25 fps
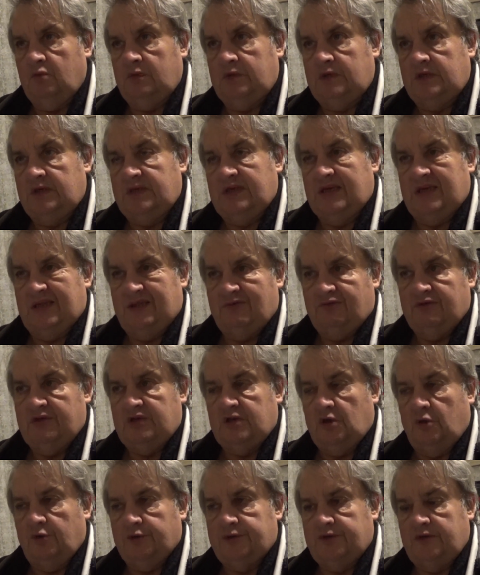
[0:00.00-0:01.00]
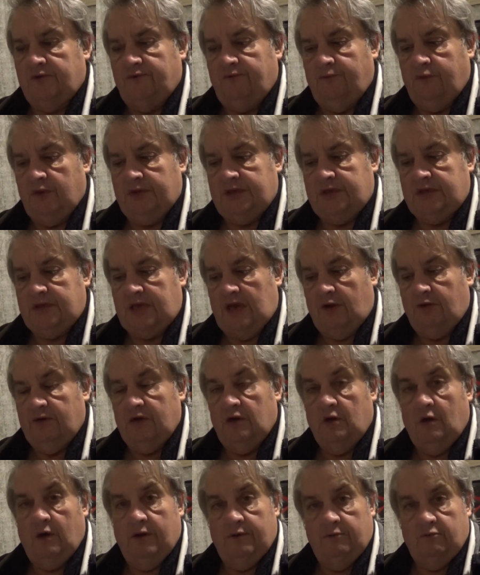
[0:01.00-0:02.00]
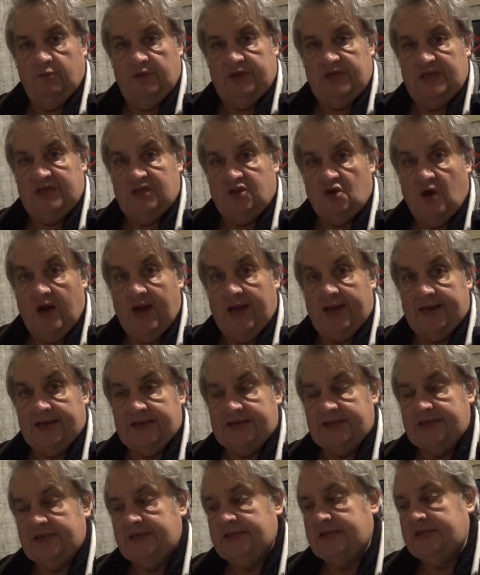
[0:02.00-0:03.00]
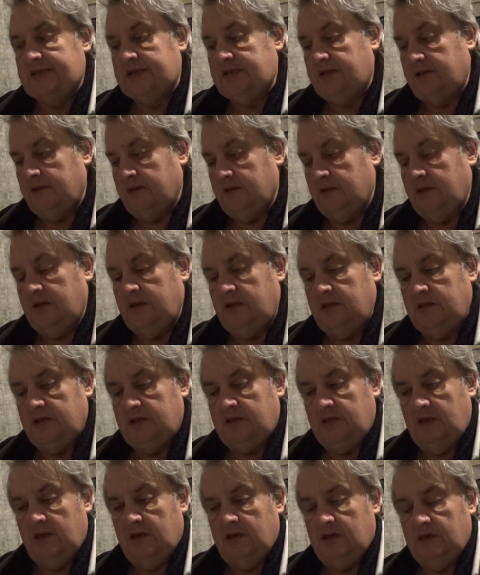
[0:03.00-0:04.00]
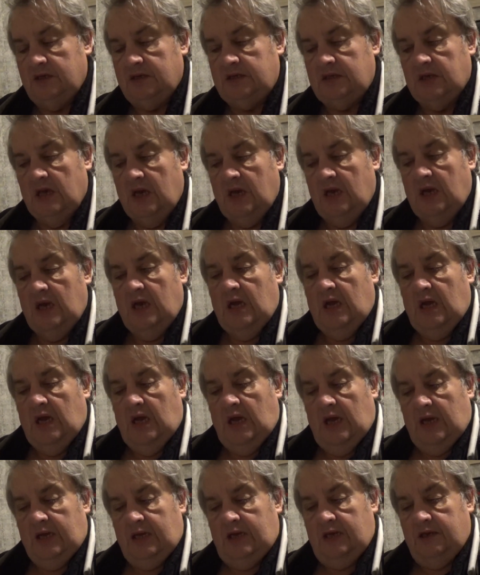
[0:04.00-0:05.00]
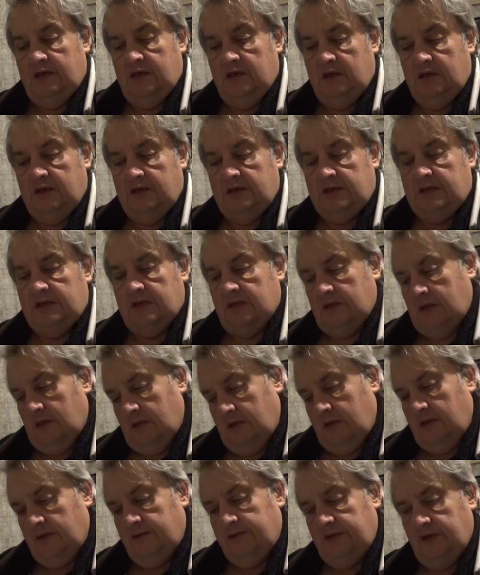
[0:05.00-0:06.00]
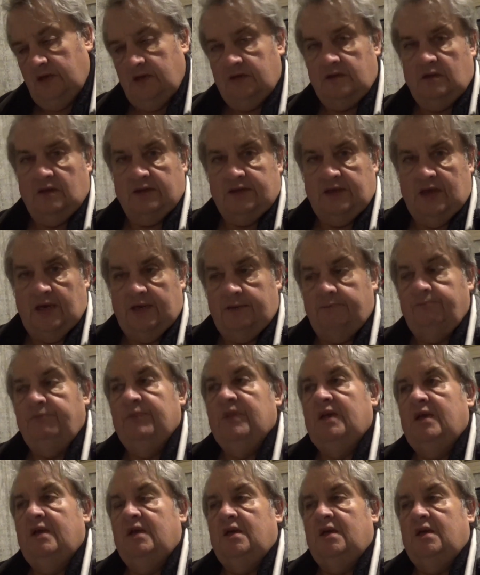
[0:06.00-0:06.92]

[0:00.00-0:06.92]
just to get the results of what's going on with his dialysis and his kidneys, things like that.